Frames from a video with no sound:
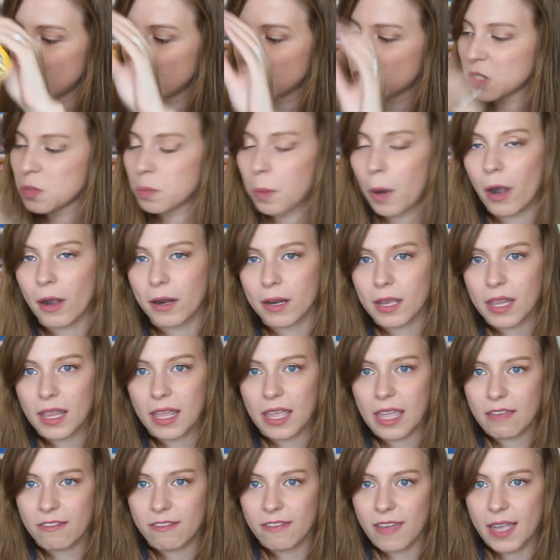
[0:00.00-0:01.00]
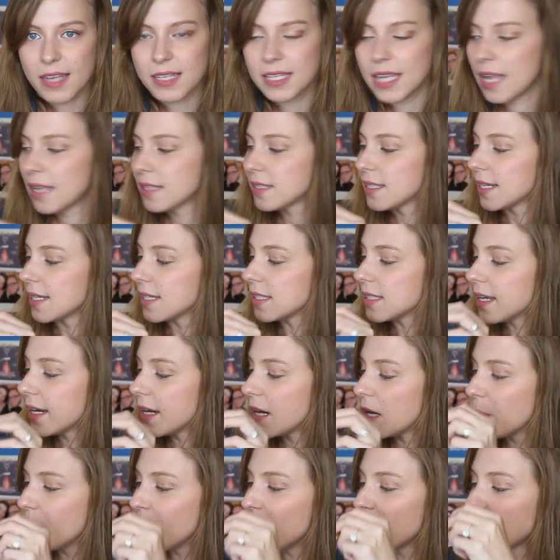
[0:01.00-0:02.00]
sparkly fantastic
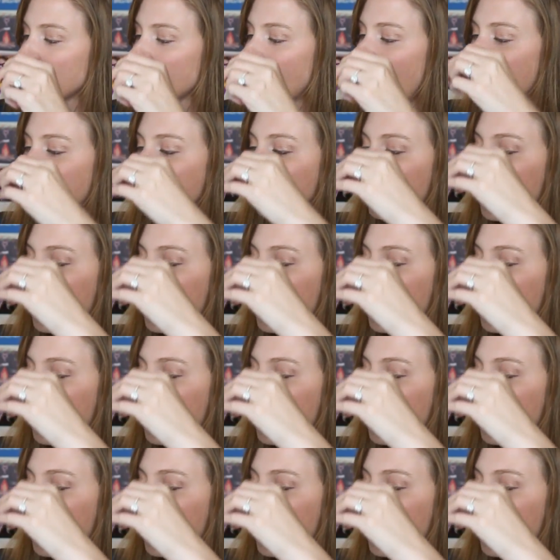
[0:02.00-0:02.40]
sticker book. I